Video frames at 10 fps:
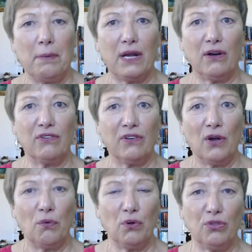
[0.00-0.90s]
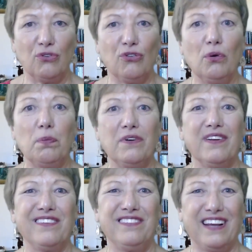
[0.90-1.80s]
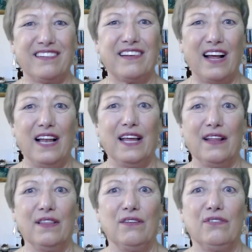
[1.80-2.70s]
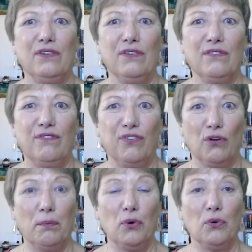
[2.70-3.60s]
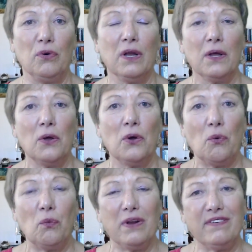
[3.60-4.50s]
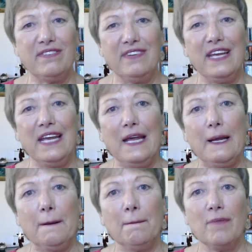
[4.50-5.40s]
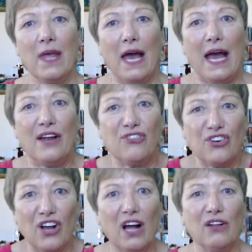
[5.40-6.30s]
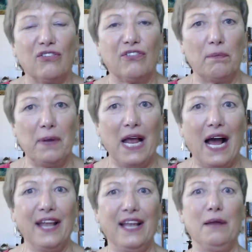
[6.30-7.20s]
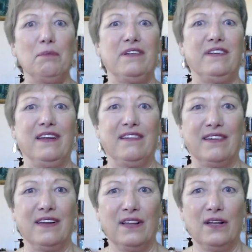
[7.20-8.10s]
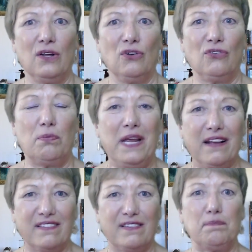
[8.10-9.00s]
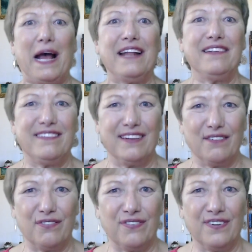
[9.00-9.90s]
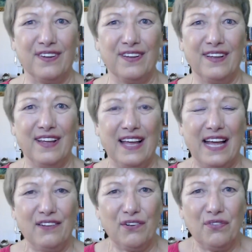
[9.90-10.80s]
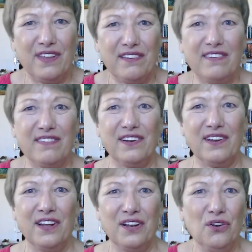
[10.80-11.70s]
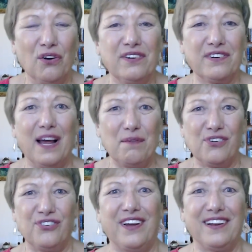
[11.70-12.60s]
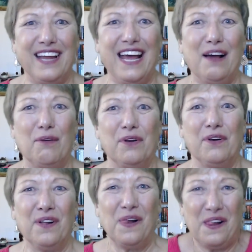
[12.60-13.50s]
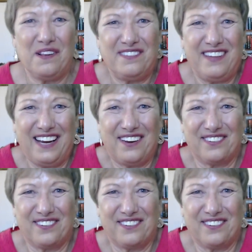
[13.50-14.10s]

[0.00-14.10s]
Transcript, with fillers: Because with Jupiter sextiling this full moon, we're seeing a chance to be unlimited, to be expansive. And so this is an, not a time to shut down and take